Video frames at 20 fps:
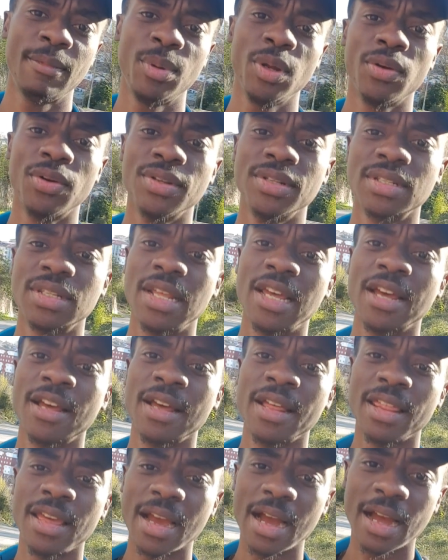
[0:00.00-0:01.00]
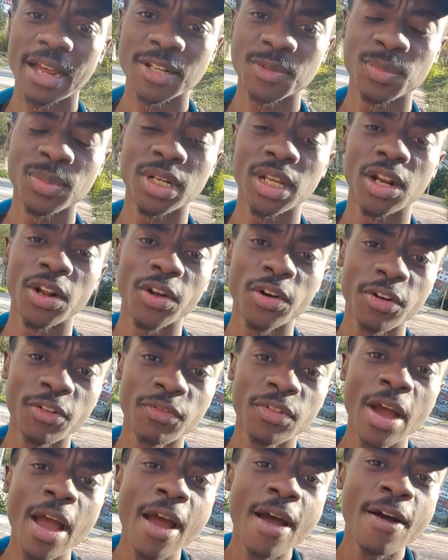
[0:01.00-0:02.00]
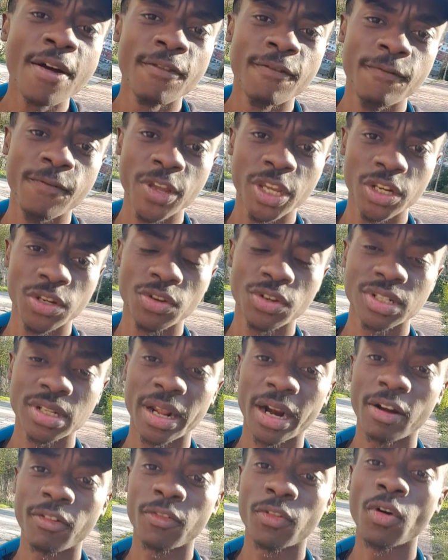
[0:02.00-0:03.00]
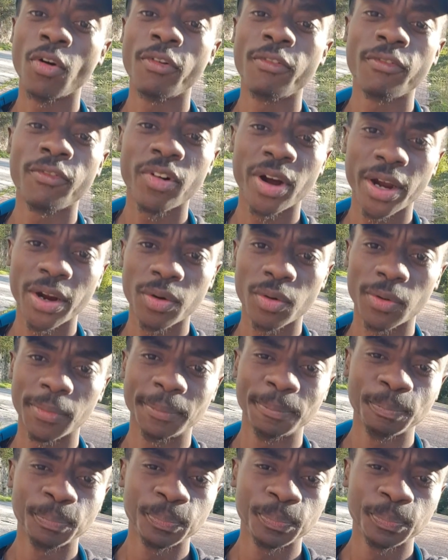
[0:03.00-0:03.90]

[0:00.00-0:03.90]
because there has been a lot of videos that have gone viral